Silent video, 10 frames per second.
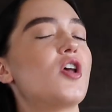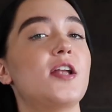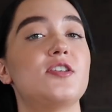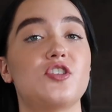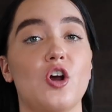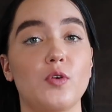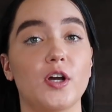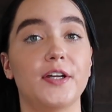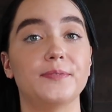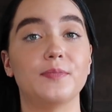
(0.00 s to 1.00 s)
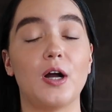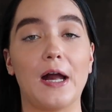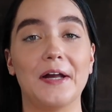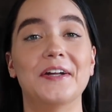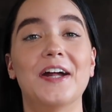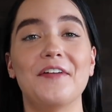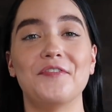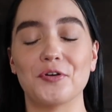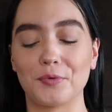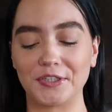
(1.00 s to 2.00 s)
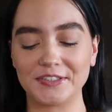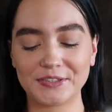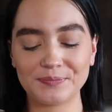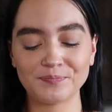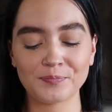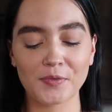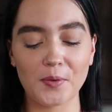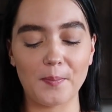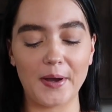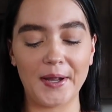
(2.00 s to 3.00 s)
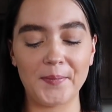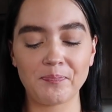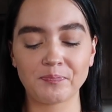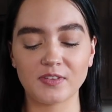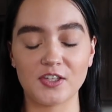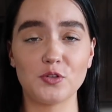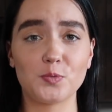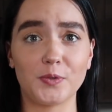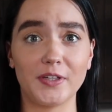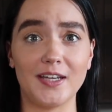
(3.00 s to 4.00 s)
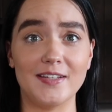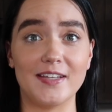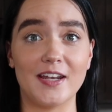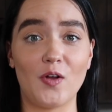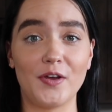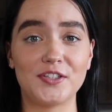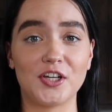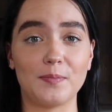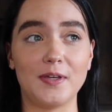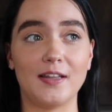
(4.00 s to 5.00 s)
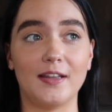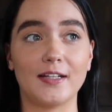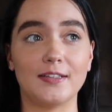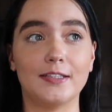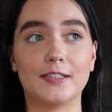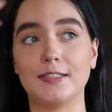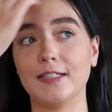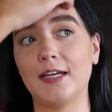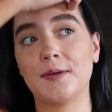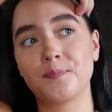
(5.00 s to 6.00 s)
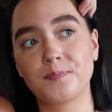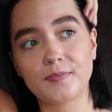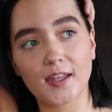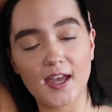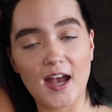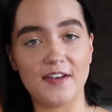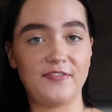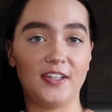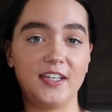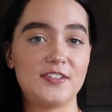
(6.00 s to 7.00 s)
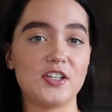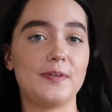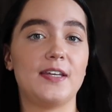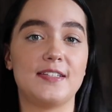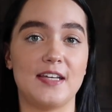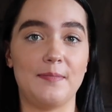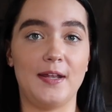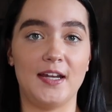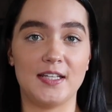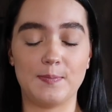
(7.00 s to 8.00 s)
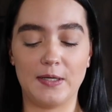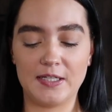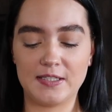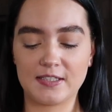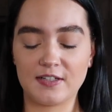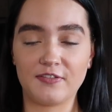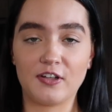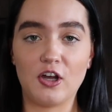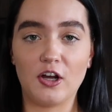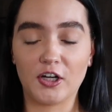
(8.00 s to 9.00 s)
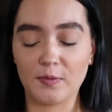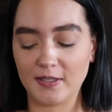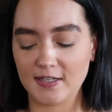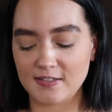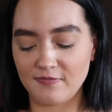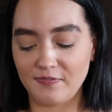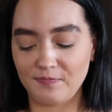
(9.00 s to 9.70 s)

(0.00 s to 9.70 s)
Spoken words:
it's so good. Okay, I have no words. But this was really easy. It only took me like literally, I feel like it took me like 10 minutes, but it's gonna feel longer because I'm